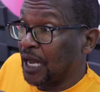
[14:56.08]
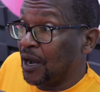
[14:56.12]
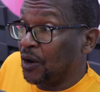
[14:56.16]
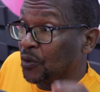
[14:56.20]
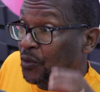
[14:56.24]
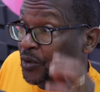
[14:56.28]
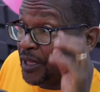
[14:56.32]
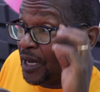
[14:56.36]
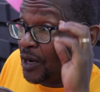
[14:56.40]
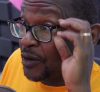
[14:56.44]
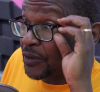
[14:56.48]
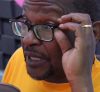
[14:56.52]

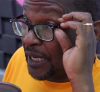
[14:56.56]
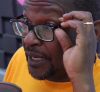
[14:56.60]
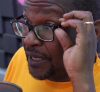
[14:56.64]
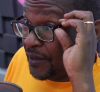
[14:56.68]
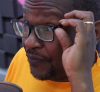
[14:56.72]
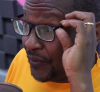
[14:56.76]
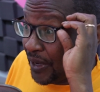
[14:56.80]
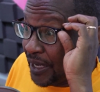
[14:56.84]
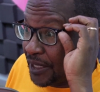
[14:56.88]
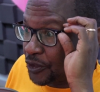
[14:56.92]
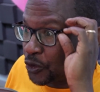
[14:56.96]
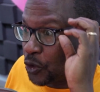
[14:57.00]
without an
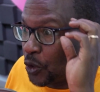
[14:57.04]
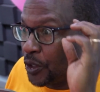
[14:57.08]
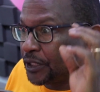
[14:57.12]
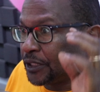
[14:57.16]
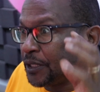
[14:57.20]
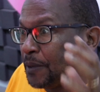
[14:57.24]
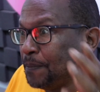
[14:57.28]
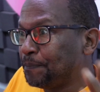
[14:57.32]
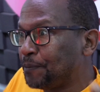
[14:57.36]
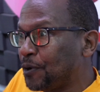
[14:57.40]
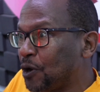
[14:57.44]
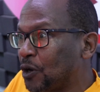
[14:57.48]
event. So it's
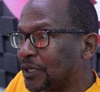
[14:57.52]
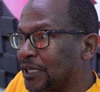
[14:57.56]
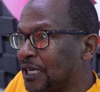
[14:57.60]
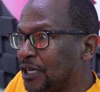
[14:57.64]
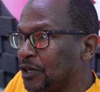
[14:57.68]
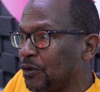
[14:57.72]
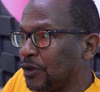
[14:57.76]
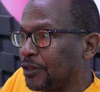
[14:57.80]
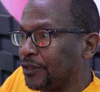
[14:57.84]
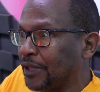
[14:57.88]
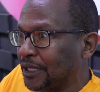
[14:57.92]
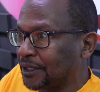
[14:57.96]

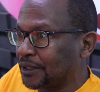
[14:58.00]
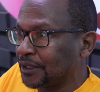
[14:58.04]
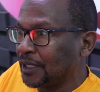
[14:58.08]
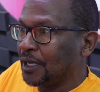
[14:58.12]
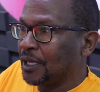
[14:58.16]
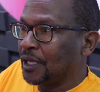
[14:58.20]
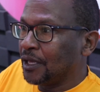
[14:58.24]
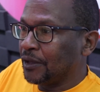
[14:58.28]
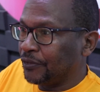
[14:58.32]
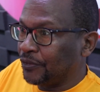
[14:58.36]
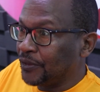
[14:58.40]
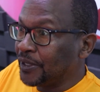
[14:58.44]
important that
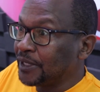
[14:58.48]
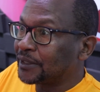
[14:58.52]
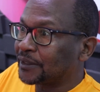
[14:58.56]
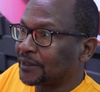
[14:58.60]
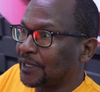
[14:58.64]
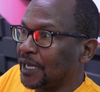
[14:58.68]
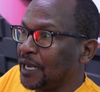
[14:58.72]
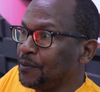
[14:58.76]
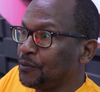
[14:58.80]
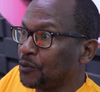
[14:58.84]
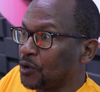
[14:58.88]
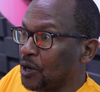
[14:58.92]
this
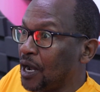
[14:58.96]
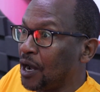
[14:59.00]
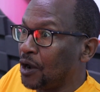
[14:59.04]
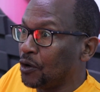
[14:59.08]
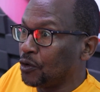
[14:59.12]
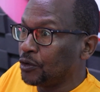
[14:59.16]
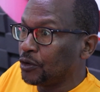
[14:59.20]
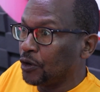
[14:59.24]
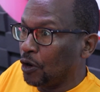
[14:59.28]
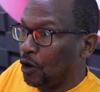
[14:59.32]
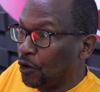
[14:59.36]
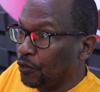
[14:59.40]
time
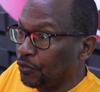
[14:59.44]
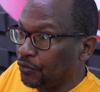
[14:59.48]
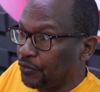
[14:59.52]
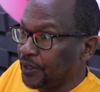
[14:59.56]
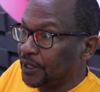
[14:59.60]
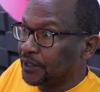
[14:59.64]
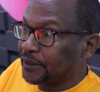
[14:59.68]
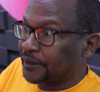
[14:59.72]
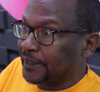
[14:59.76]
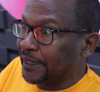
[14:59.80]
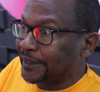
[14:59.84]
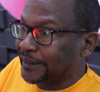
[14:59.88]
round, on
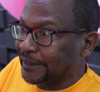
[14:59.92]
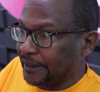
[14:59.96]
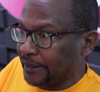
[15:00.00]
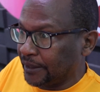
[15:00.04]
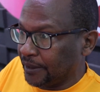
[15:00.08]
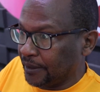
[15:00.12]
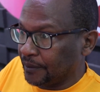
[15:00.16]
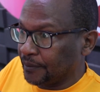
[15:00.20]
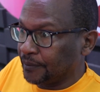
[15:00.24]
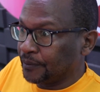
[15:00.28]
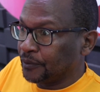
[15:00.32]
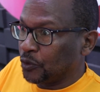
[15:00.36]
this
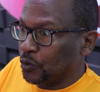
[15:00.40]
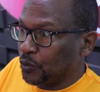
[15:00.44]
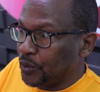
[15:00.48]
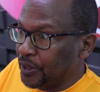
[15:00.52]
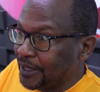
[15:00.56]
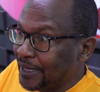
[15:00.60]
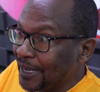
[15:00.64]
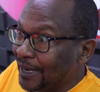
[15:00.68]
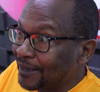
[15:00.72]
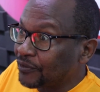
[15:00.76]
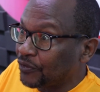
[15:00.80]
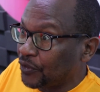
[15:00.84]
Saturday, we
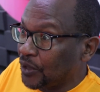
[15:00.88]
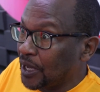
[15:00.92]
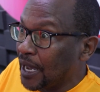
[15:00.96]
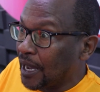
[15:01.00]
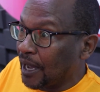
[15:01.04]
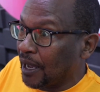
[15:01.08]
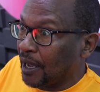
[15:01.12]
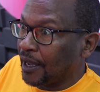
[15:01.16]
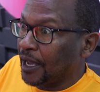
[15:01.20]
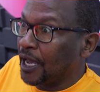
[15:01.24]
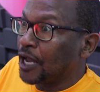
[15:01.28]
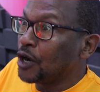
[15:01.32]
get
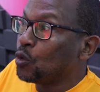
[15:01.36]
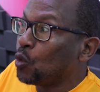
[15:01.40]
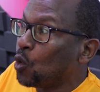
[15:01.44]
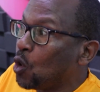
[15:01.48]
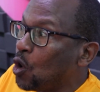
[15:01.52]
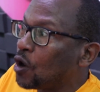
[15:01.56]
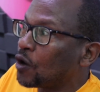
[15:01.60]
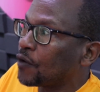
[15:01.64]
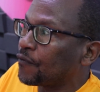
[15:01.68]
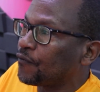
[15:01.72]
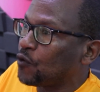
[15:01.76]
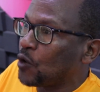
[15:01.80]
there and
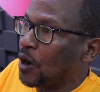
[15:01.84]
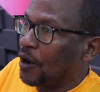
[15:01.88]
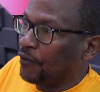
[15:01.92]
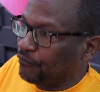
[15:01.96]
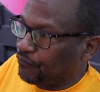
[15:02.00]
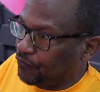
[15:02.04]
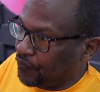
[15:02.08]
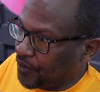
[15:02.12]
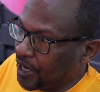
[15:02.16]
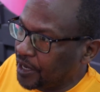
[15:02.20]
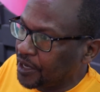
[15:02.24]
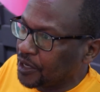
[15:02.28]
walk for a
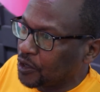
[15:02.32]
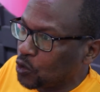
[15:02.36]
very